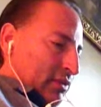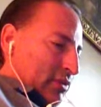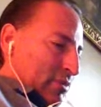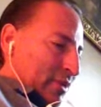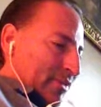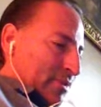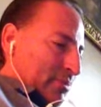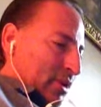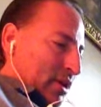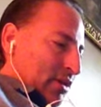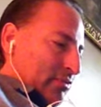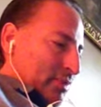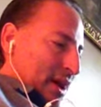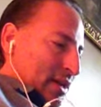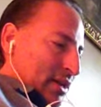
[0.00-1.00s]
from every part
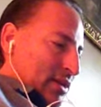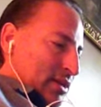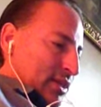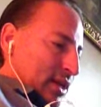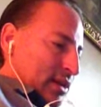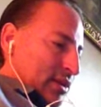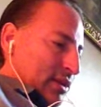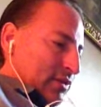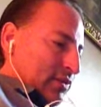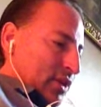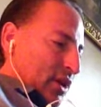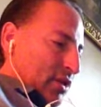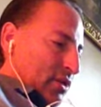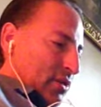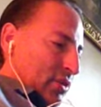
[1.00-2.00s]
of Palestine and
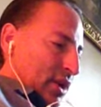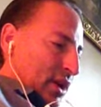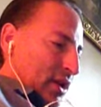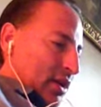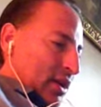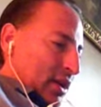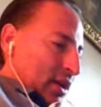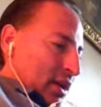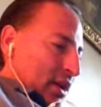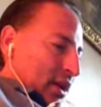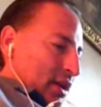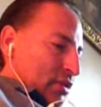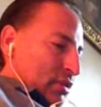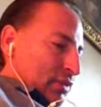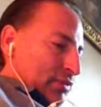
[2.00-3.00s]
farther away,
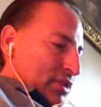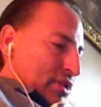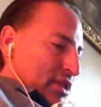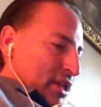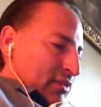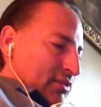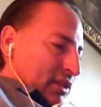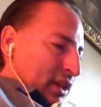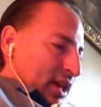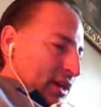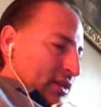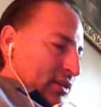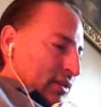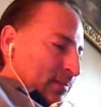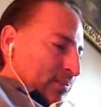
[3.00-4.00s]
and who have received
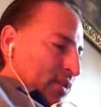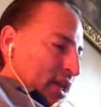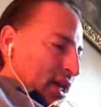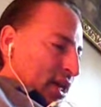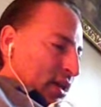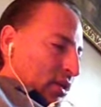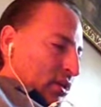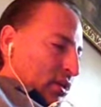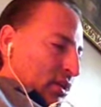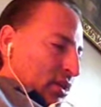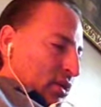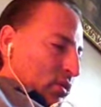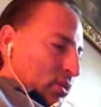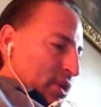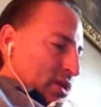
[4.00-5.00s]
light, health,
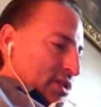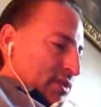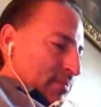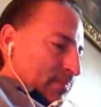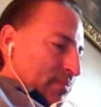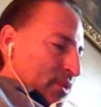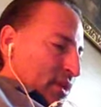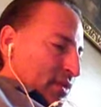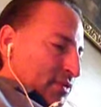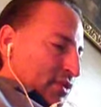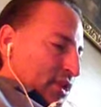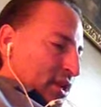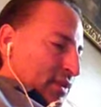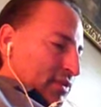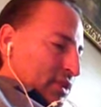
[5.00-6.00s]
wisdom,
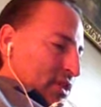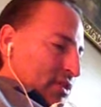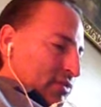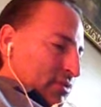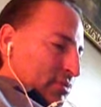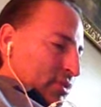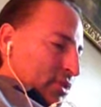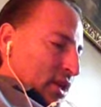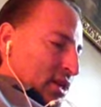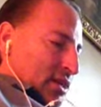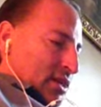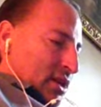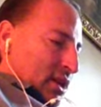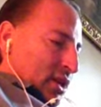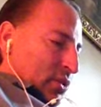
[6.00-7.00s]
forgiveness from
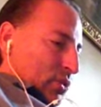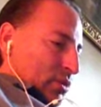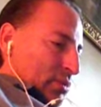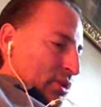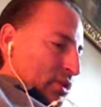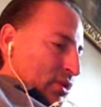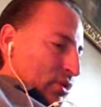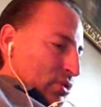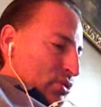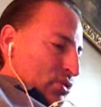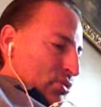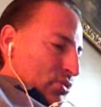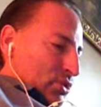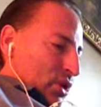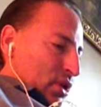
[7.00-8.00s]
Christ, will be those
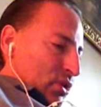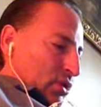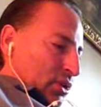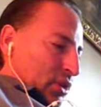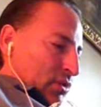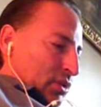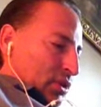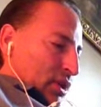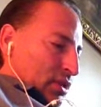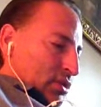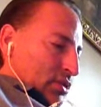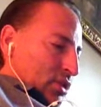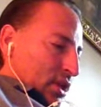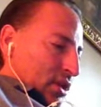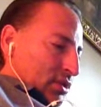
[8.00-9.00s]
who not only will not
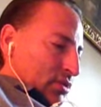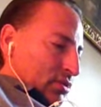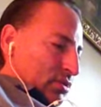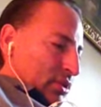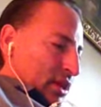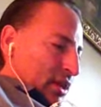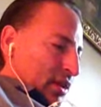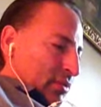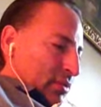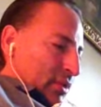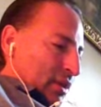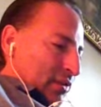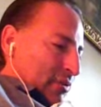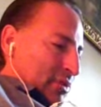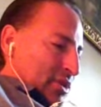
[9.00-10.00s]
try to tear him
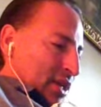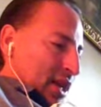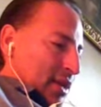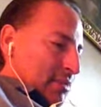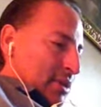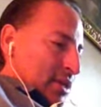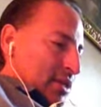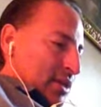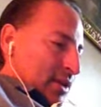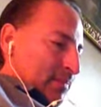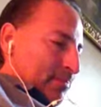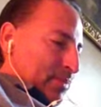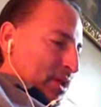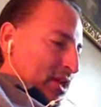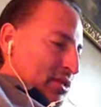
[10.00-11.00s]
away from his enemies,
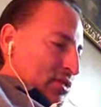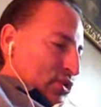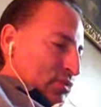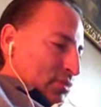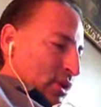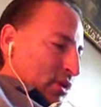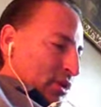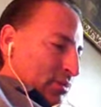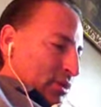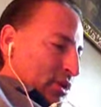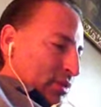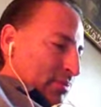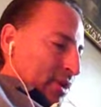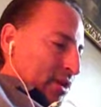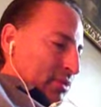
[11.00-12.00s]
because their small number
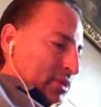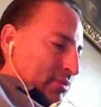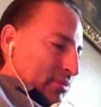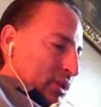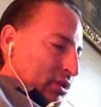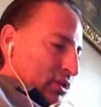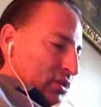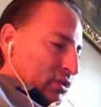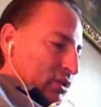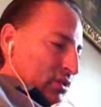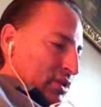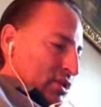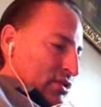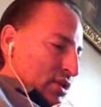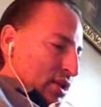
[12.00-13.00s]
compared with the multitude of
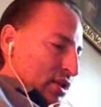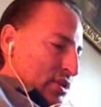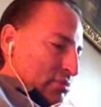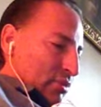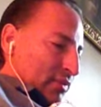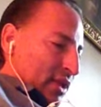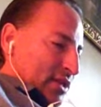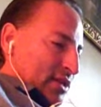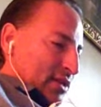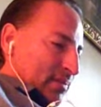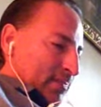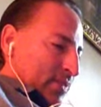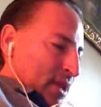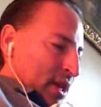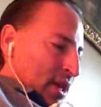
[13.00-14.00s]
the strikers prevents them,